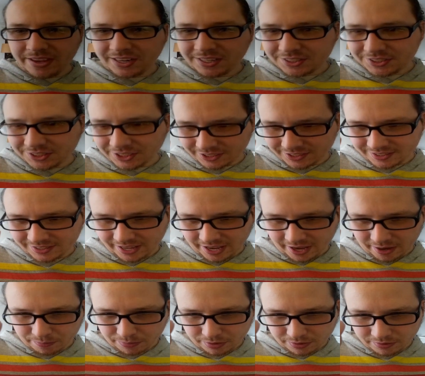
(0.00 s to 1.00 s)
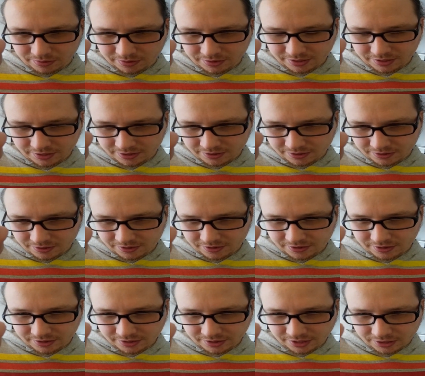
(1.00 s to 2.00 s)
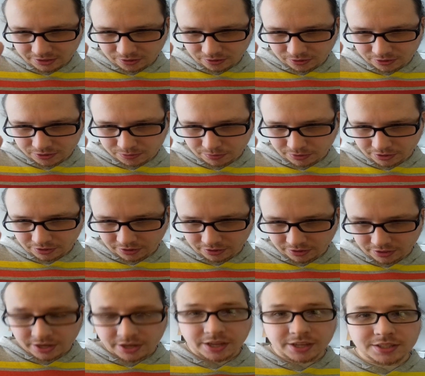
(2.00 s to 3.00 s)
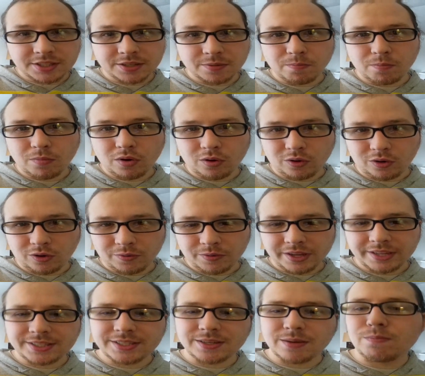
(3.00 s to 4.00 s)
finishing stamp. That looks pretty good. It's a mole. It's